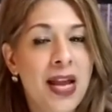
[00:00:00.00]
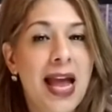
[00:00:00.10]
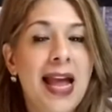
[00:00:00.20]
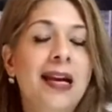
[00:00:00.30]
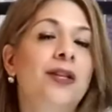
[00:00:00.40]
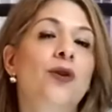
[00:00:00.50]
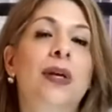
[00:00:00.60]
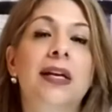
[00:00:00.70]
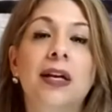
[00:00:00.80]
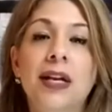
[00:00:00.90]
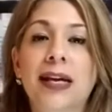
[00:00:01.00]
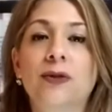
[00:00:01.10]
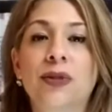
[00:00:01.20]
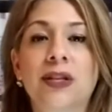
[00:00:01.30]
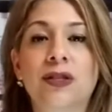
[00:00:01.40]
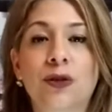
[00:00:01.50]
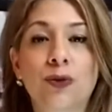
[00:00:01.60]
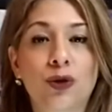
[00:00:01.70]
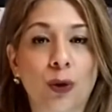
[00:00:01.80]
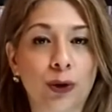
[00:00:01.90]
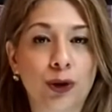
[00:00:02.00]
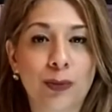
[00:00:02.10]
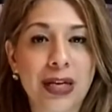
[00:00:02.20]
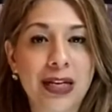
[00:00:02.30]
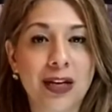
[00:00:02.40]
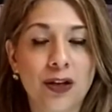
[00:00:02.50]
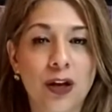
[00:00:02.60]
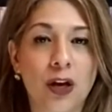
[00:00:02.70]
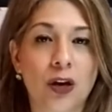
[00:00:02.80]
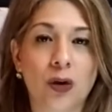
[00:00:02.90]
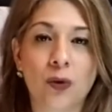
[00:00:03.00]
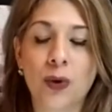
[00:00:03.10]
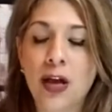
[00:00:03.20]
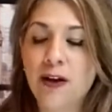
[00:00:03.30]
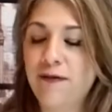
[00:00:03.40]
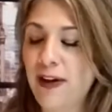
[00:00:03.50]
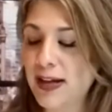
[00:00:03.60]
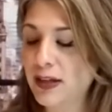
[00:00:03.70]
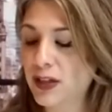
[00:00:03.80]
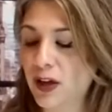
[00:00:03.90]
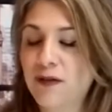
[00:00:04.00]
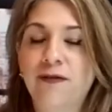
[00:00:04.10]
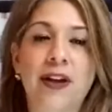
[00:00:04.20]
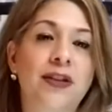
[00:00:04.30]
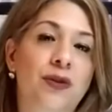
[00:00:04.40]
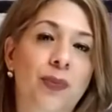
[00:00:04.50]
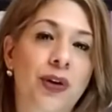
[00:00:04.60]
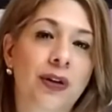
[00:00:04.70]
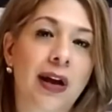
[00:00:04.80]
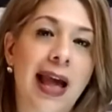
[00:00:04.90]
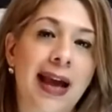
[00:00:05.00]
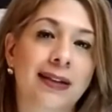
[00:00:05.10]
and you can connect with us through social media. You can go find us on Facebook at